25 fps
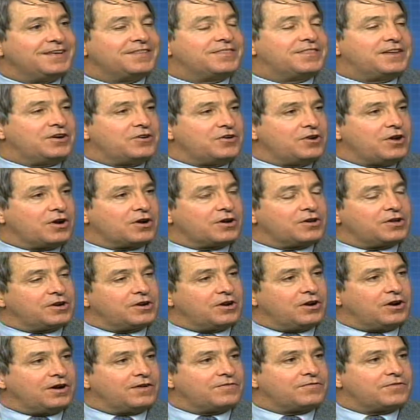they're not going
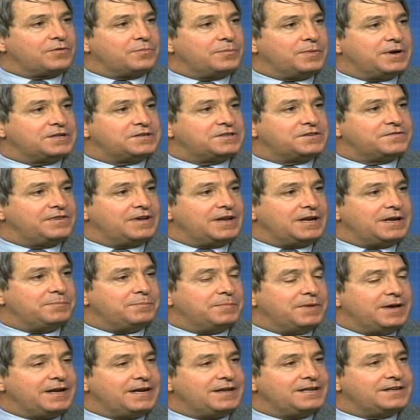to offer much of any
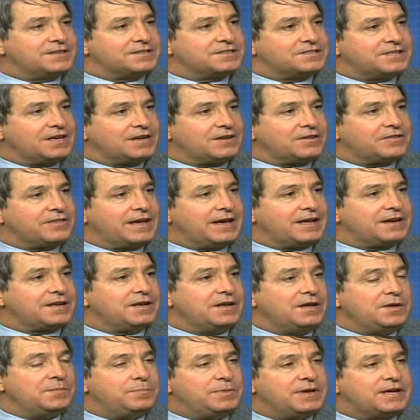money to settle that
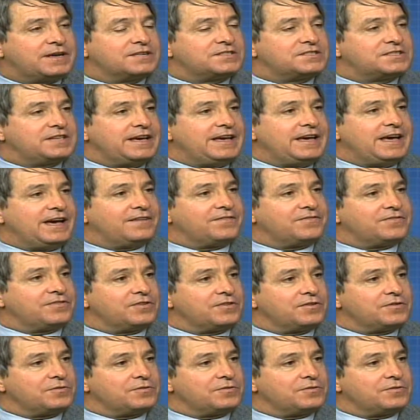because they have